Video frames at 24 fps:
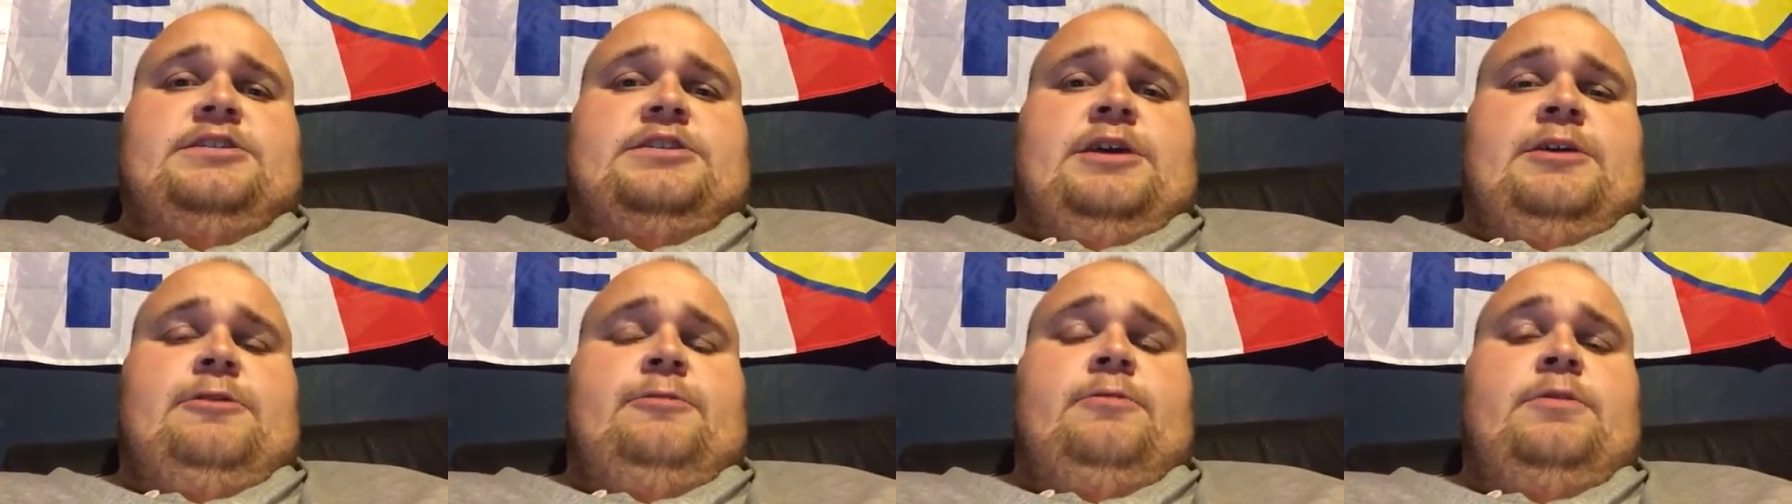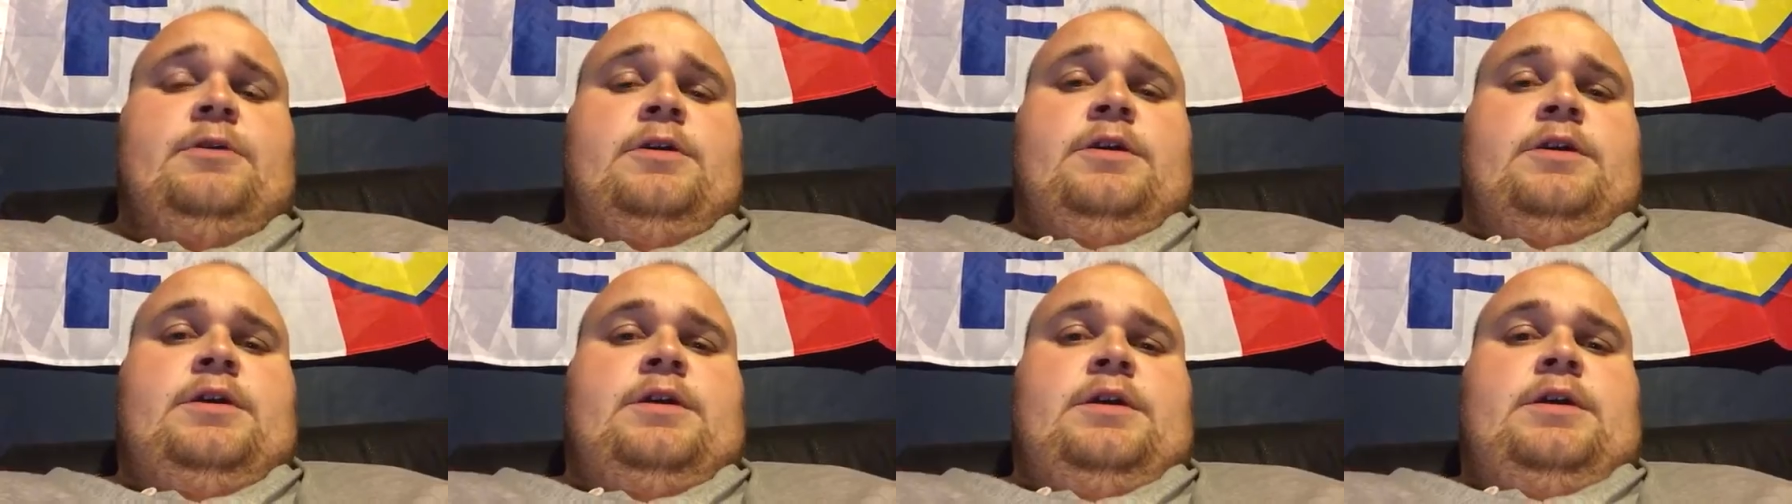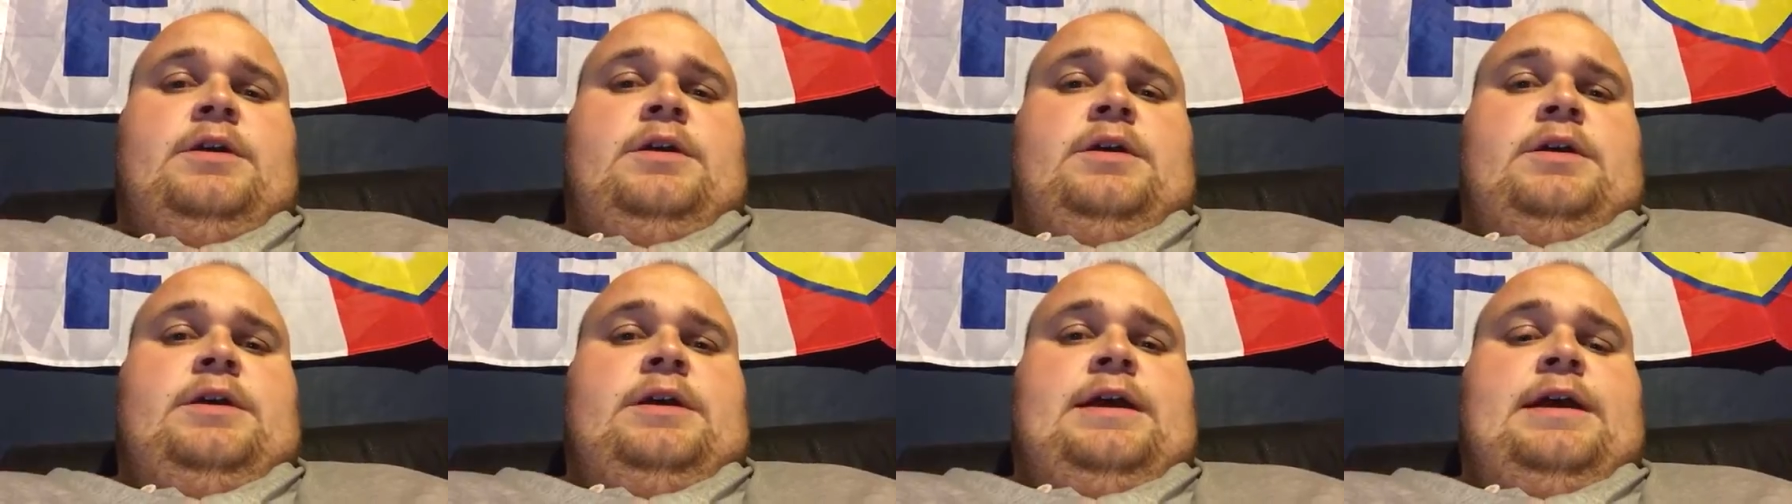So,
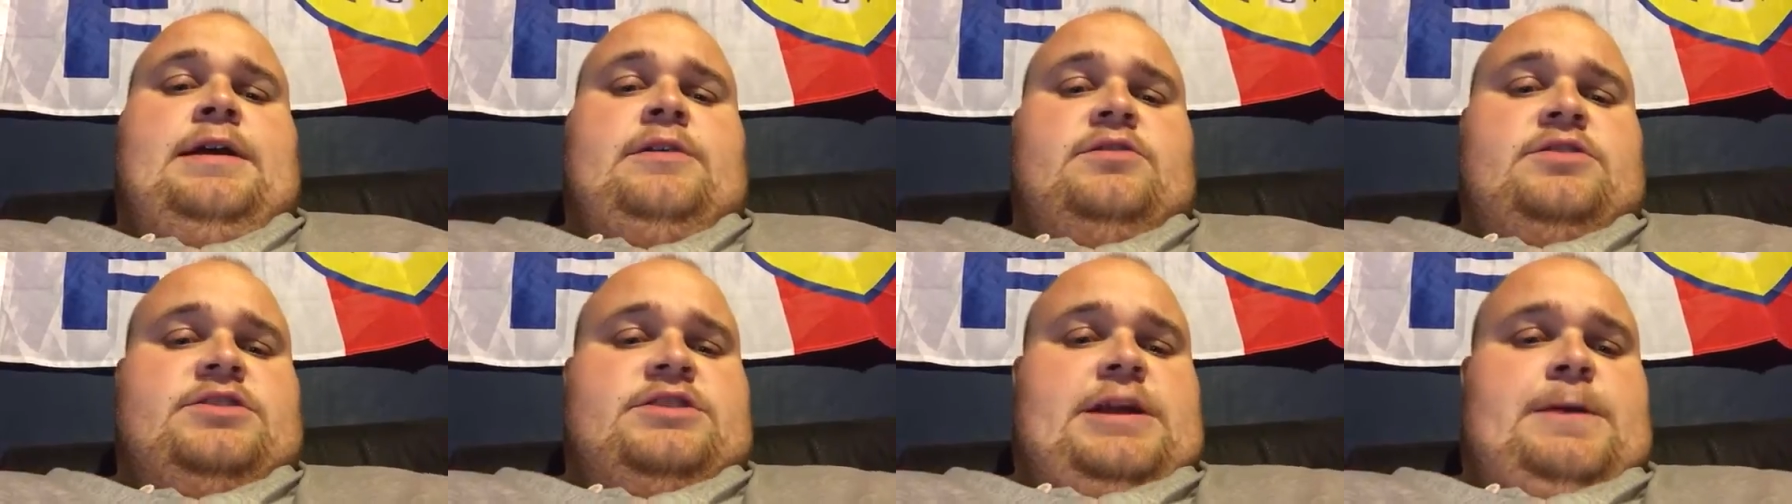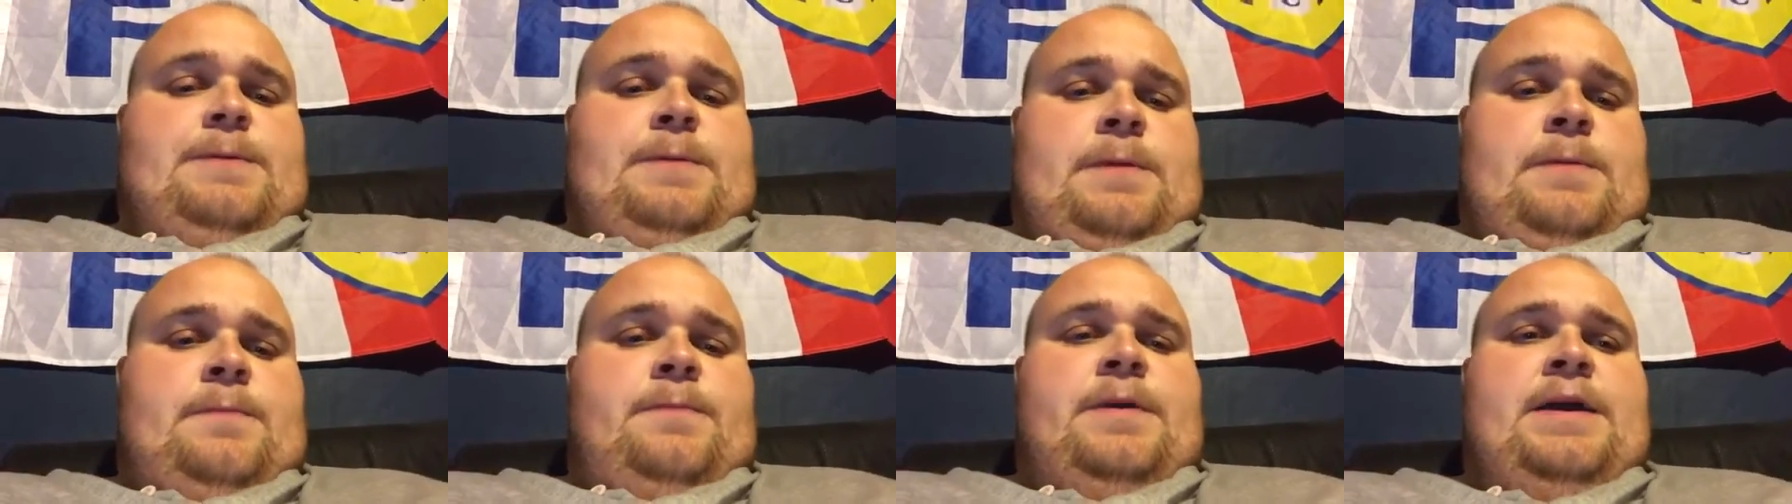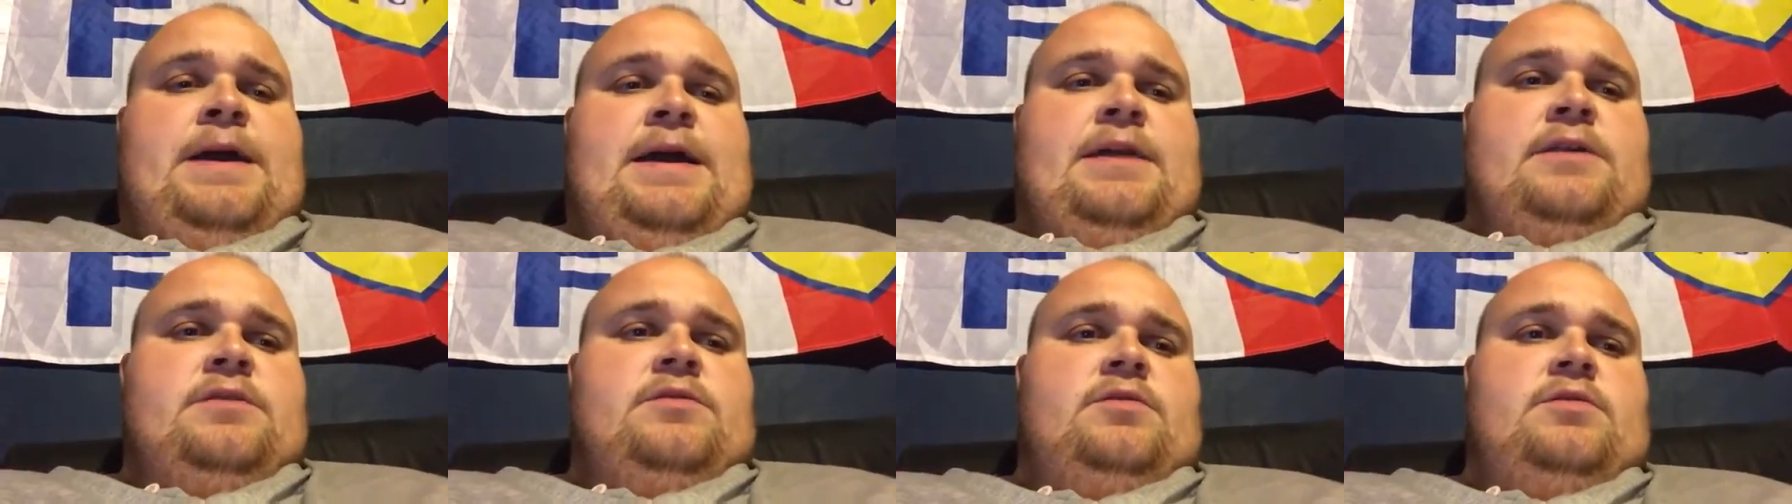yeah, just stepping
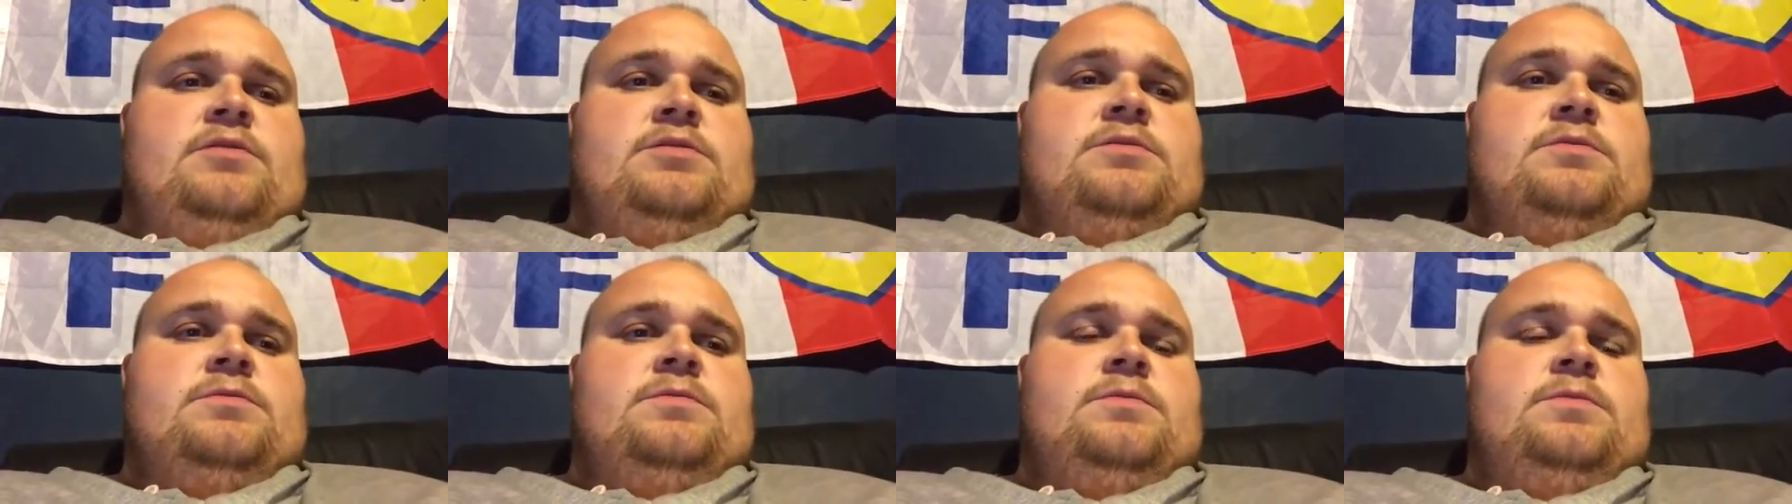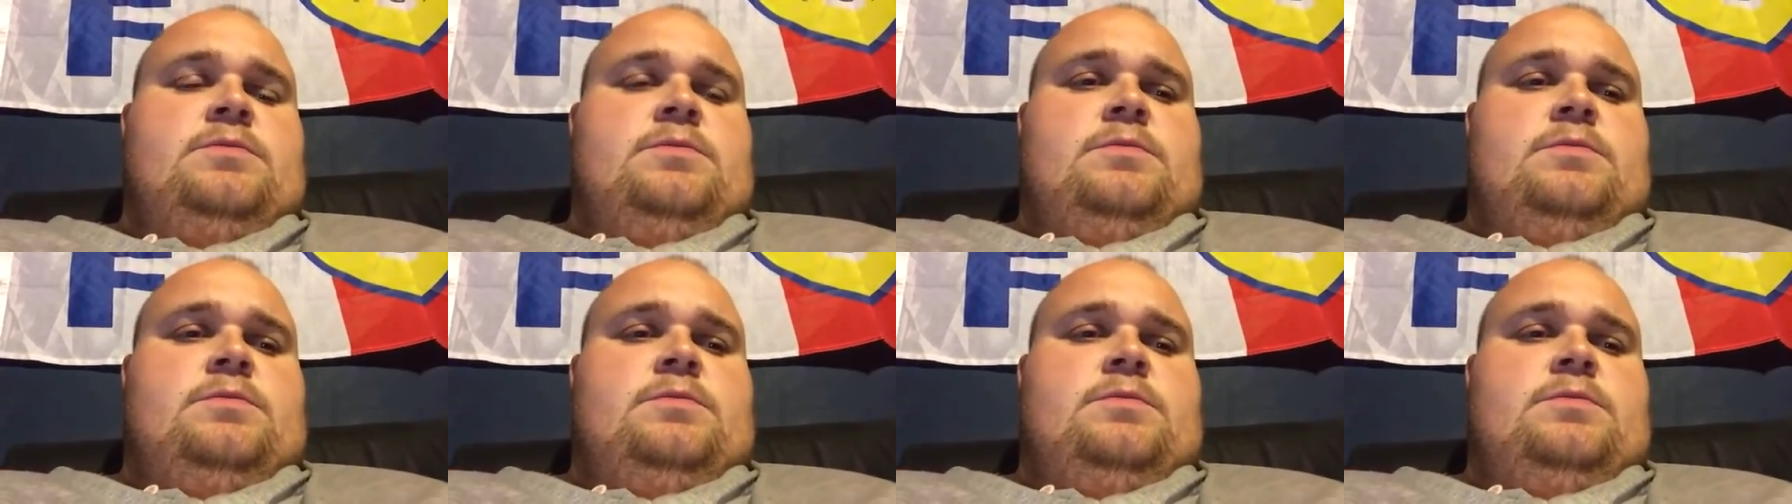back, not